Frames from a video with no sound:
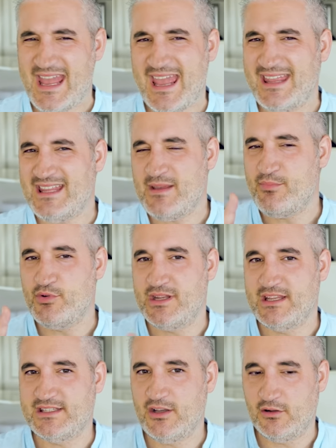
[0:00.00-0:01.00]
Yeah, he didn't put
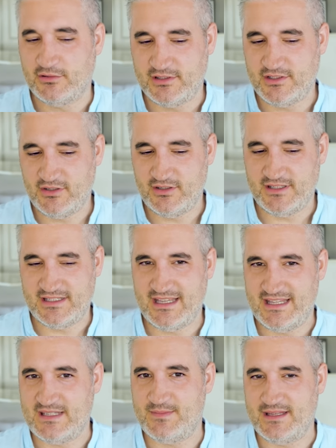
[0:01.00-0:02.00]
any salt, so it
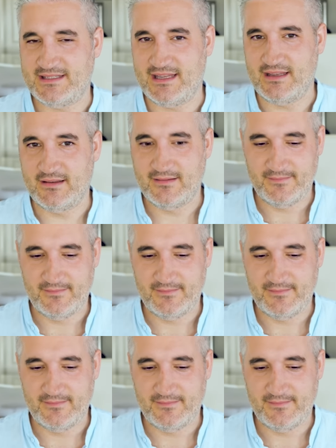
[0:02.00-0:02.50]
is missing.